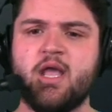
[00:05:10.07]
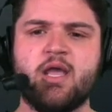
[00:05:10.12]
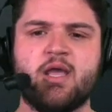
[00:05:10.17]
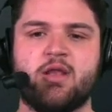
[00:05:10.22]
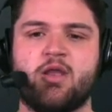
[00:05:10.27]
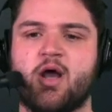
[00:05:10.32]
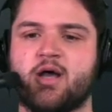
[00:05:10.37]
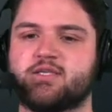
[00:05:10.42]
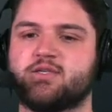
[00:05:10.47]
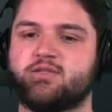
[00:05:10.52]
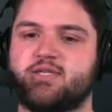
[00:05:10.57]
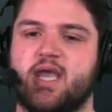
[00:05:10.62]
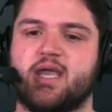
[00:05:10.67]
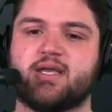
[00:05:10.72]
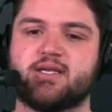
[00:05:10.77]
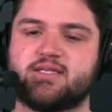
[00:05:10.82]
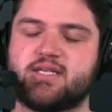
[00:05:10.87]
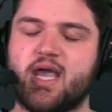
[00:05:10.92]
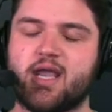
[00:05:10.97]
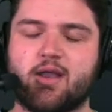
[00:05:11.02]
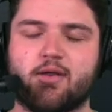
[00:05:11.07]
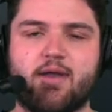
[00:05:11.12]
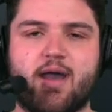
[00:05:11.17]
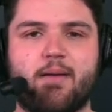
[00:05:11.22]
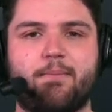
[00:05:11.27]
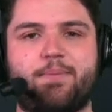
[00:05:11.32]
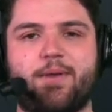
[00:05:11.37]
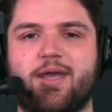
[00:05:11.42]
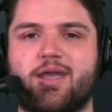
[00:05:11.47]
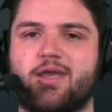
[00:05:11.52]
You also take a
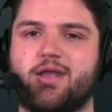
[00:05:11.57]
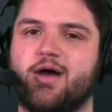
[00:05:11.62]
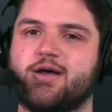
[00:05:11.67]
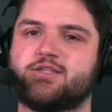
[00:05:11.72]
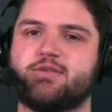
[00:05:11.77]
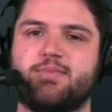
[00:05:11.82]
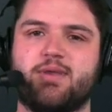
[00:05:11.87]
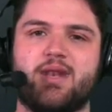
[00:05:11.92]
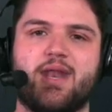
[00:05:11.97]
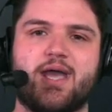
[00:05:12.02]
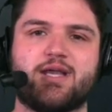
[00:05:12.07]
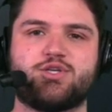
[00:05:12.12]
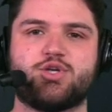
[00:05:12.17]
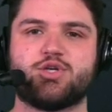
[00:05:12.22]
second-round pick. Could also be next